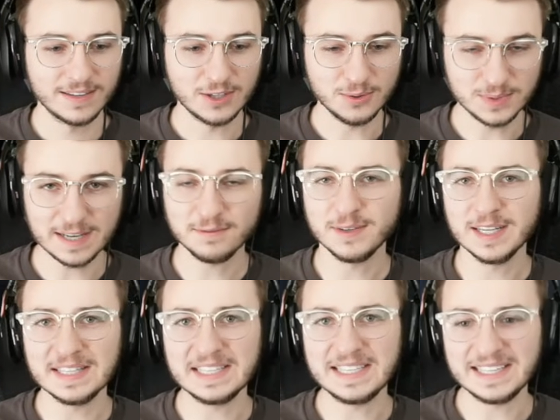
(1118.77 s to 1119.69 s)
You
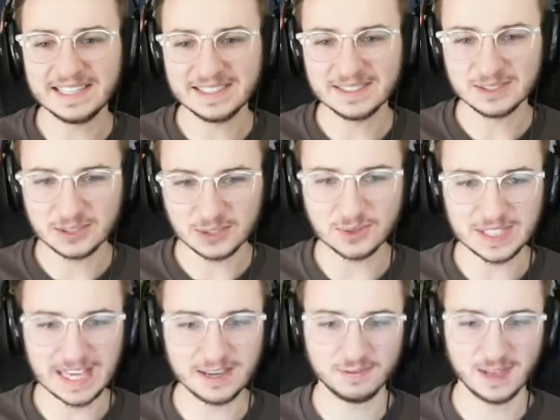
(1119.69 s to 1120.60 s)
definitely do
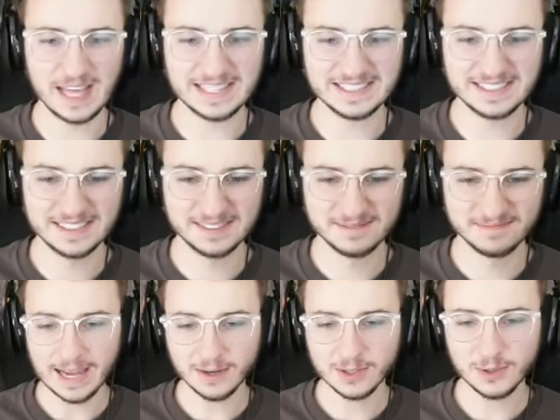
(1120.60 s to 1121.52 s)
take flight.
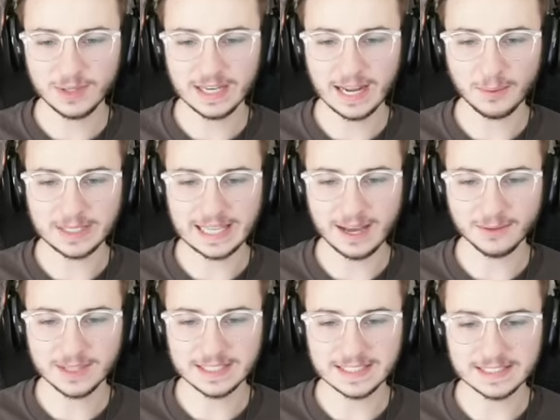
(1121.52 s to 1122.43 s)
I don't know that I would
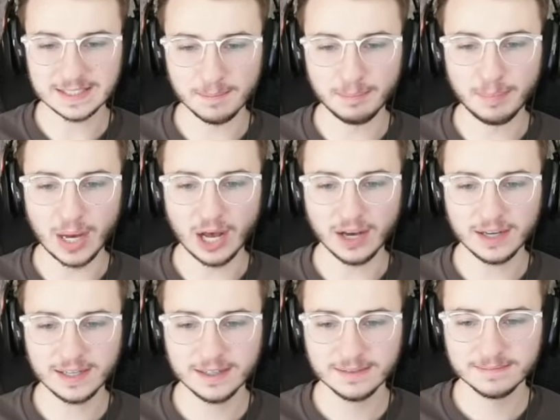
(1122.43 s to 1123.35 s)
count this as a bug.